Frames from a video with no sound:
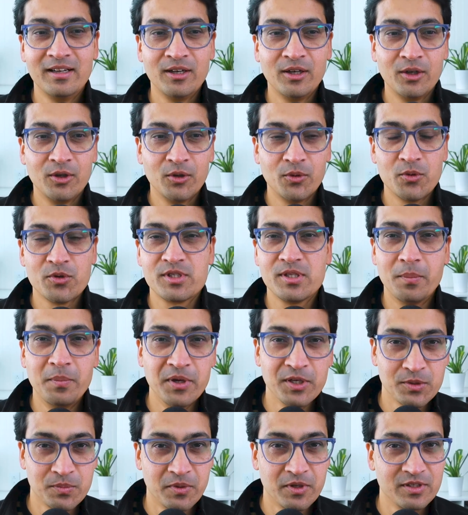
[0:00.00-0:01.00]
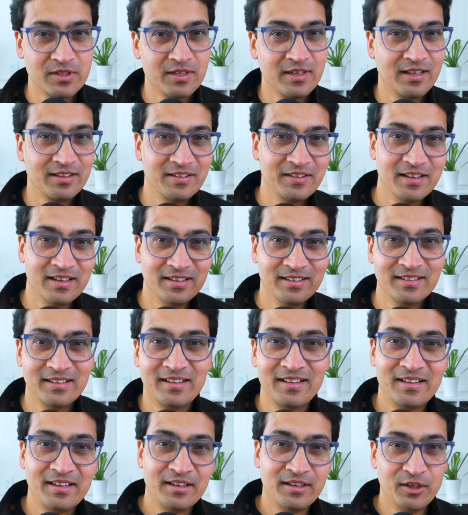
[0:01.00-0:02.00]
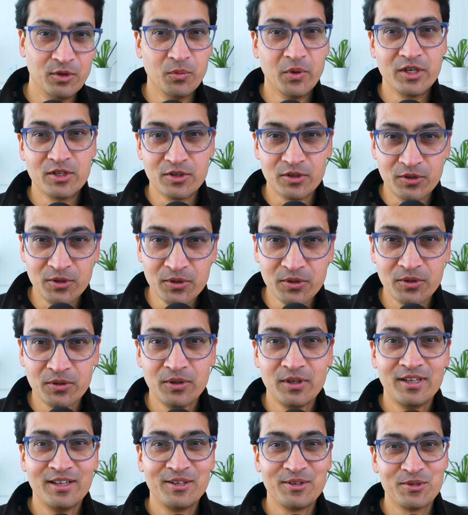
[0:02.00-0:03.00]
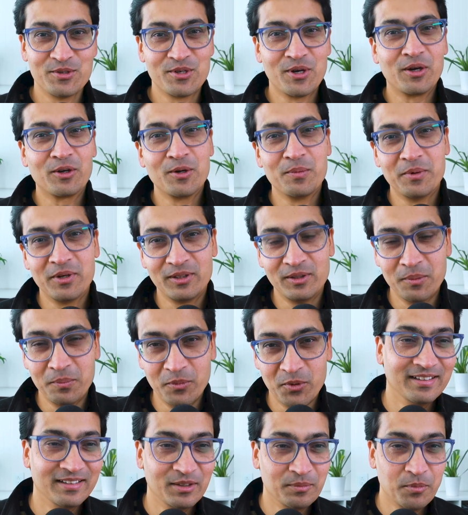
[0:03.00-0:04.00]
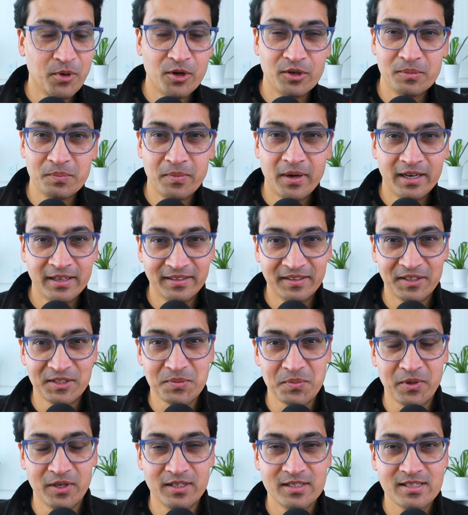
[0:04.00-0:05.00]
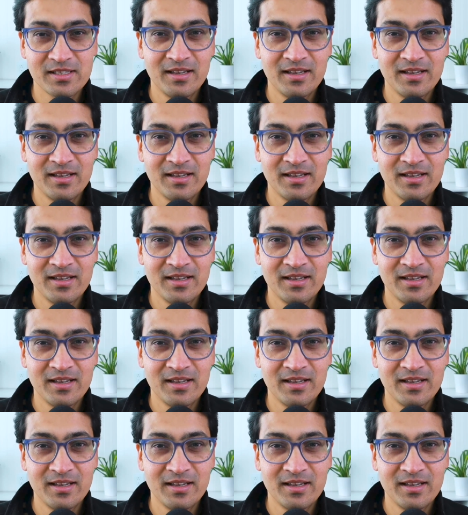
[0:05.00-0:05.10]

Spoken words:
who's the best person rather than inviting you to talk about the most modern buying experience?